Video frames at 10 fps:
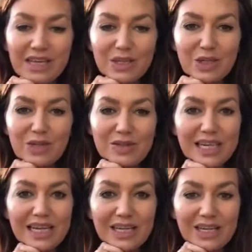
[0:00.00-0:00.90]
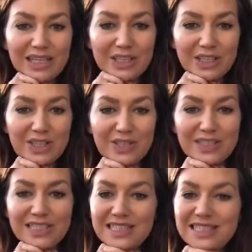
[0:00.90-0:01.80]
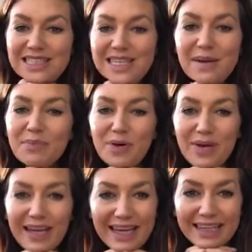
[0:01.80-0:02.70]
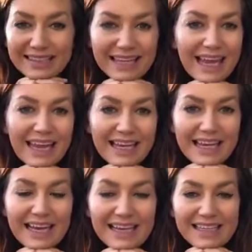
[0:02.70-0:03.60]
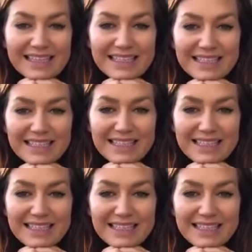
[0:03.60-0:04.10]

Good old technical issues. Good morning. Hello, guys.